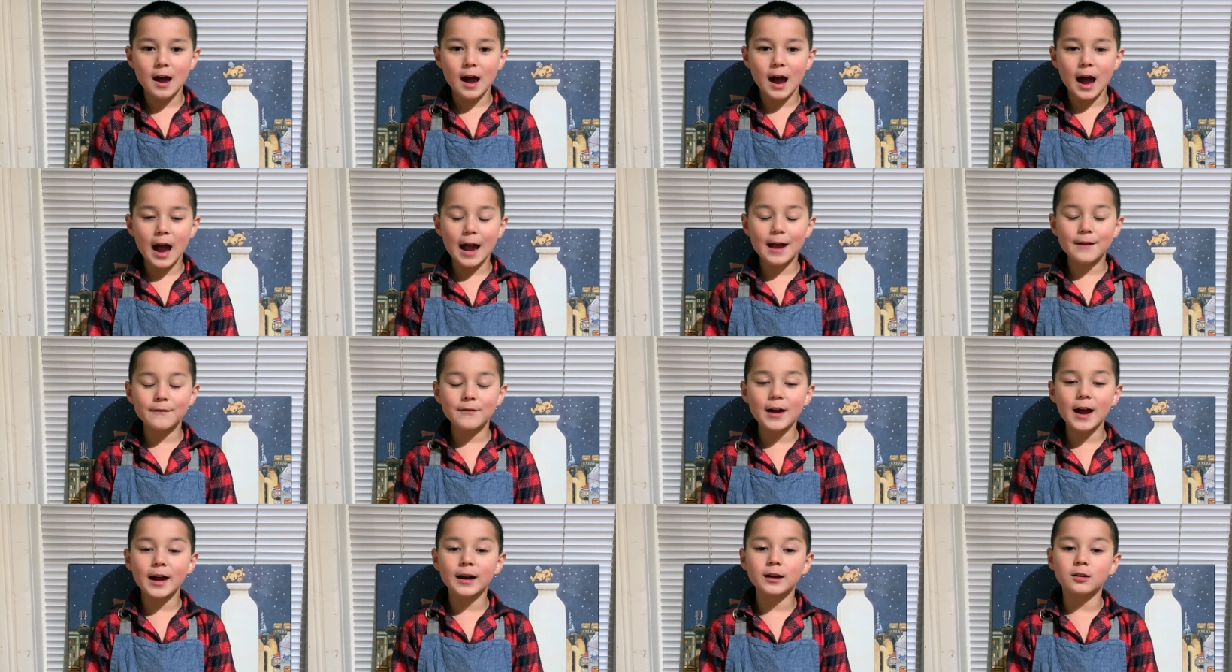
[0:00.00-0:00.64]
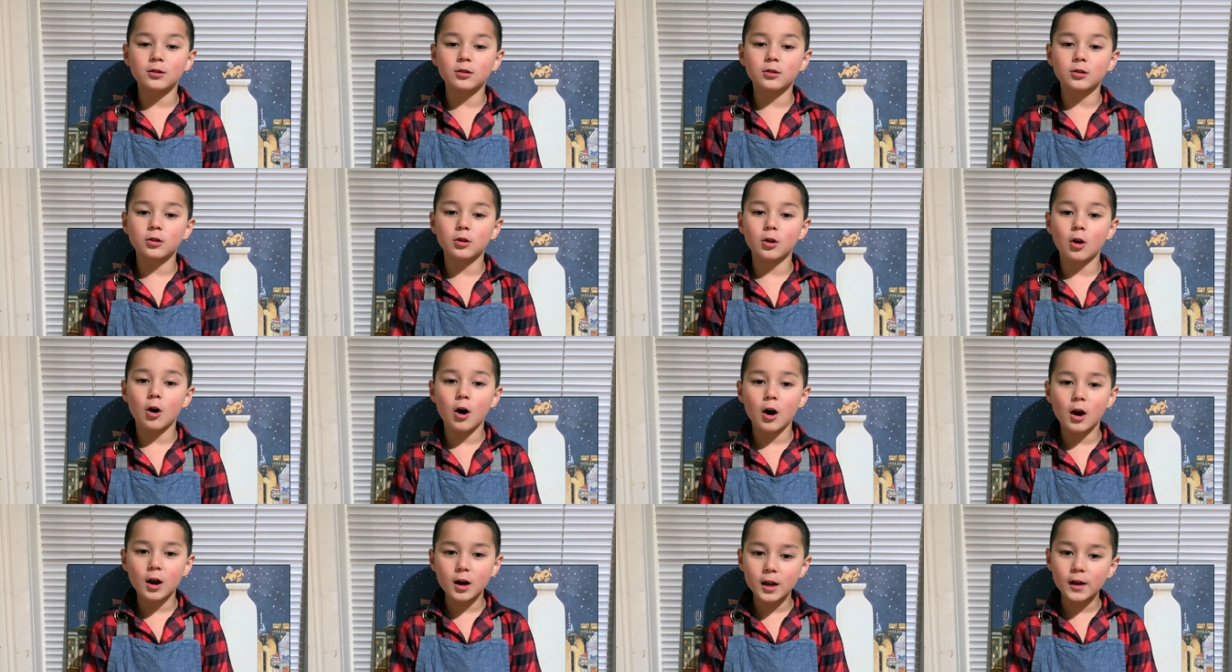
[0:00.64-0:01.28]
I've had a
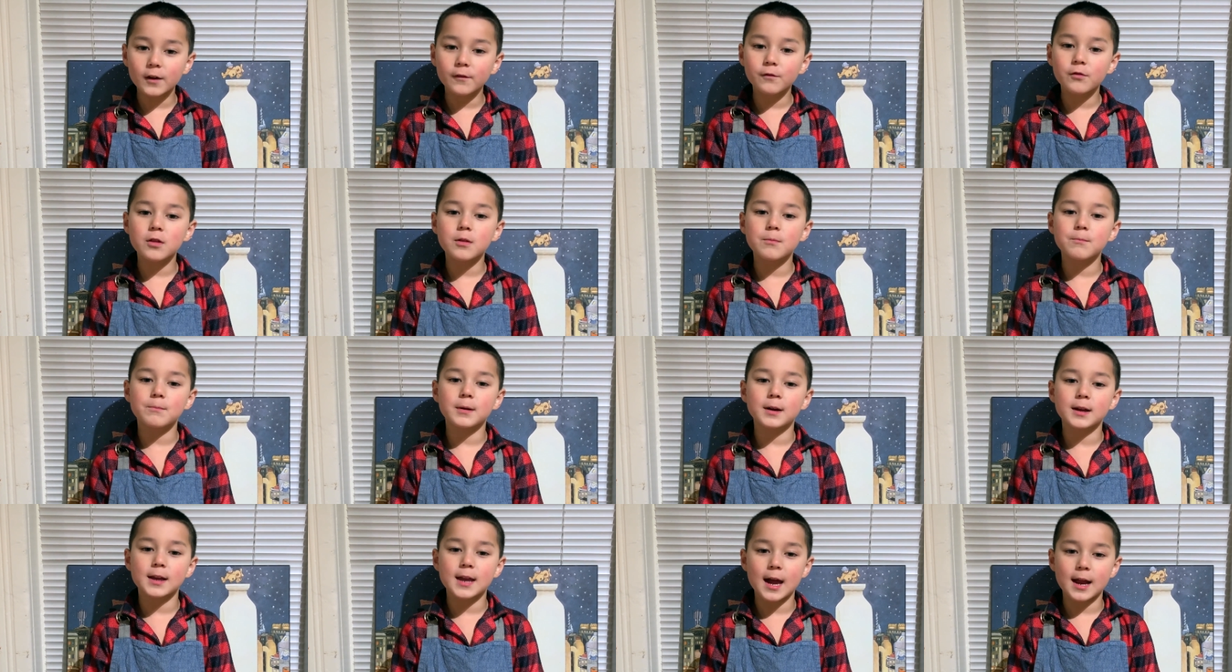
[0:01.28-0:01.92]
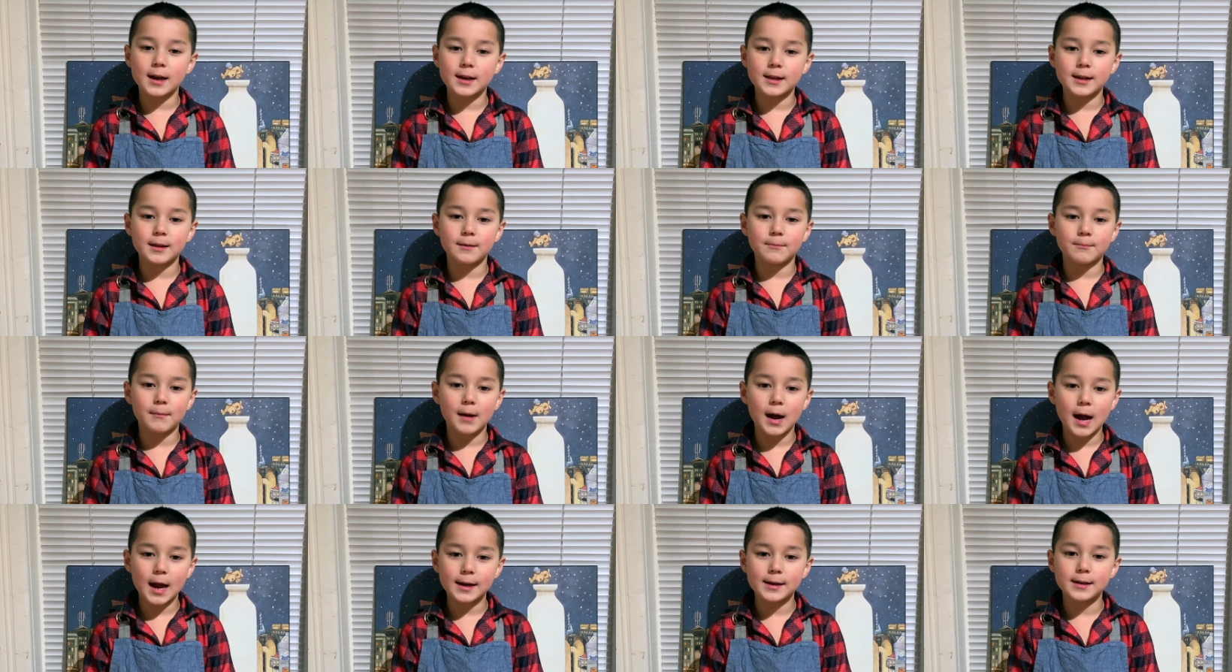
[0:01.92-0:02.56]
lot of spaghetti in
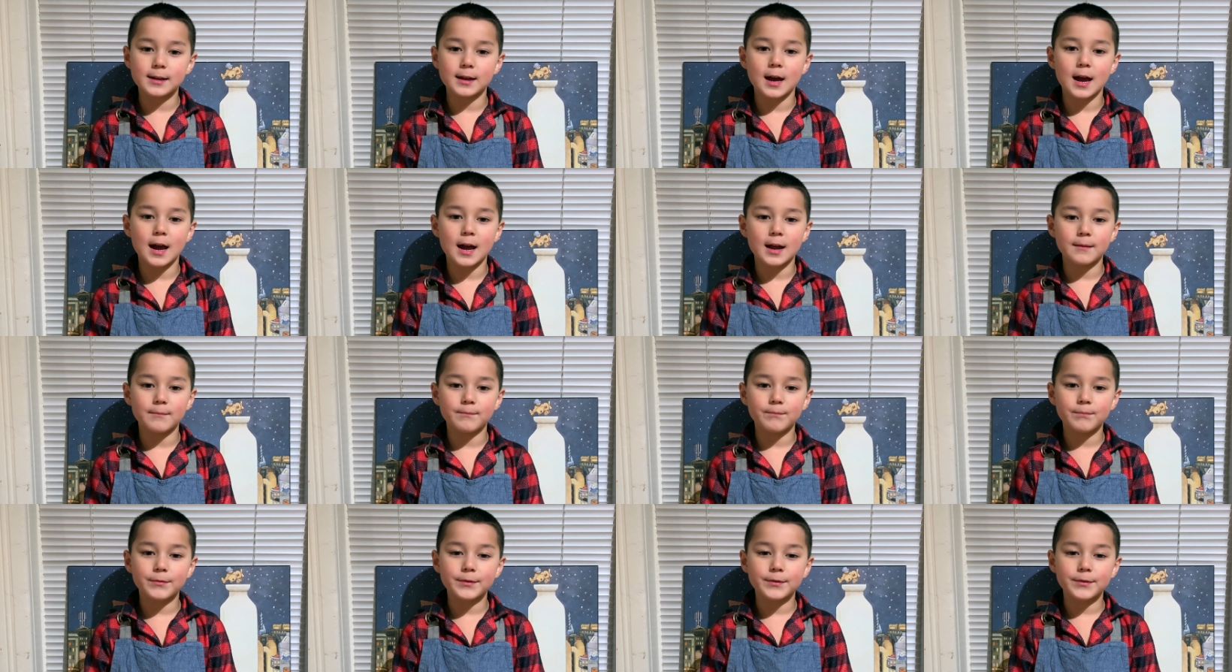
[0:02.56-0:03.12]
my time.